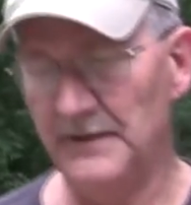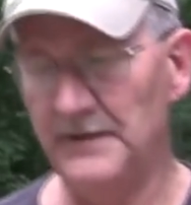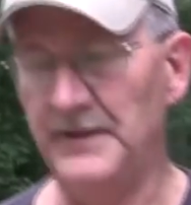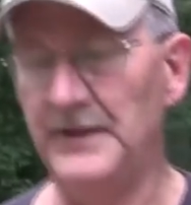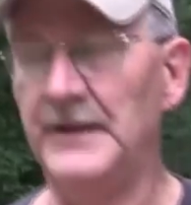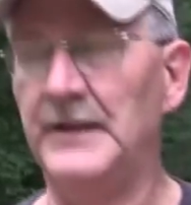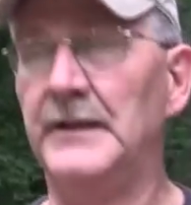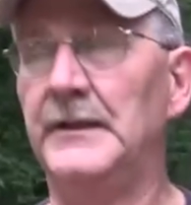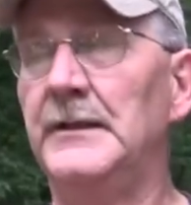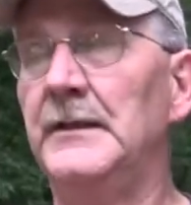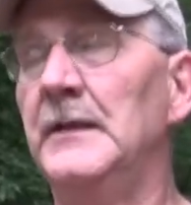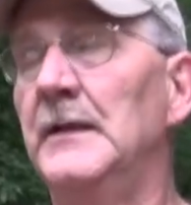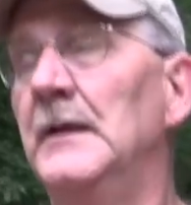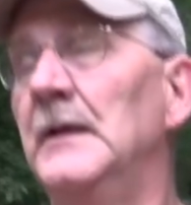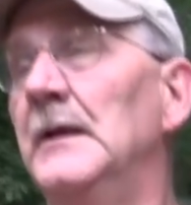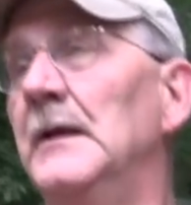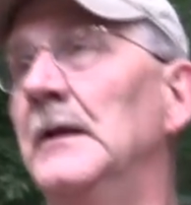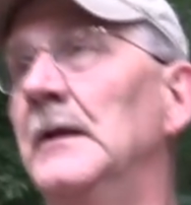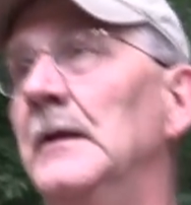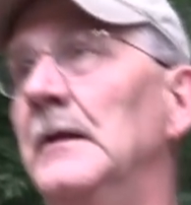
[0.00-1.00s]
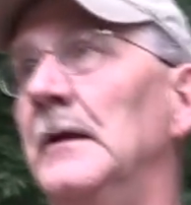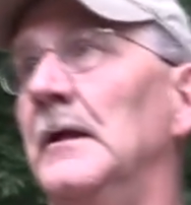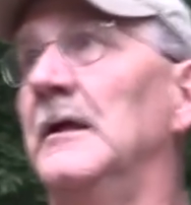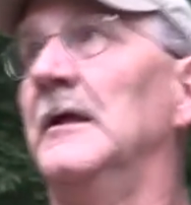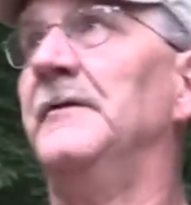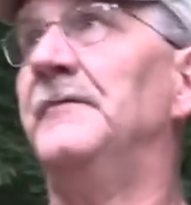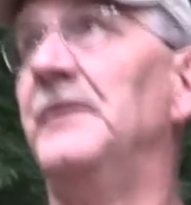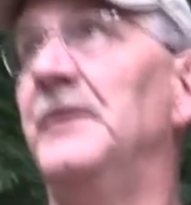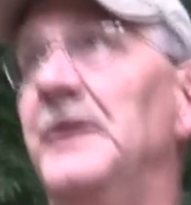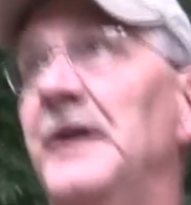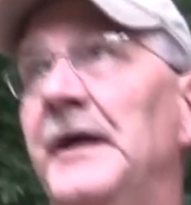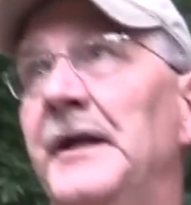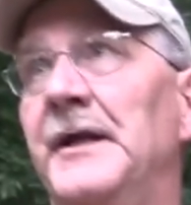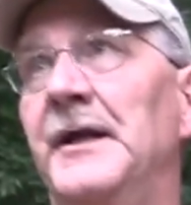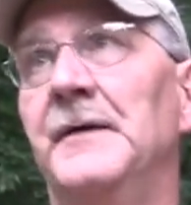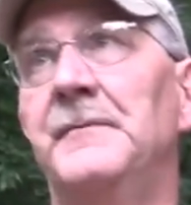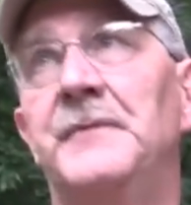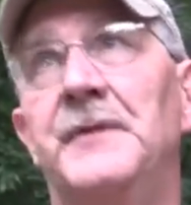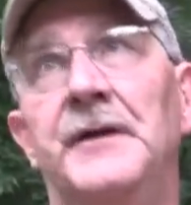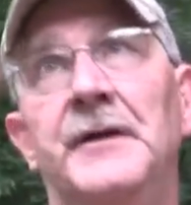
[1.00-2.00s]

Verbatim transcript: then if you can get it up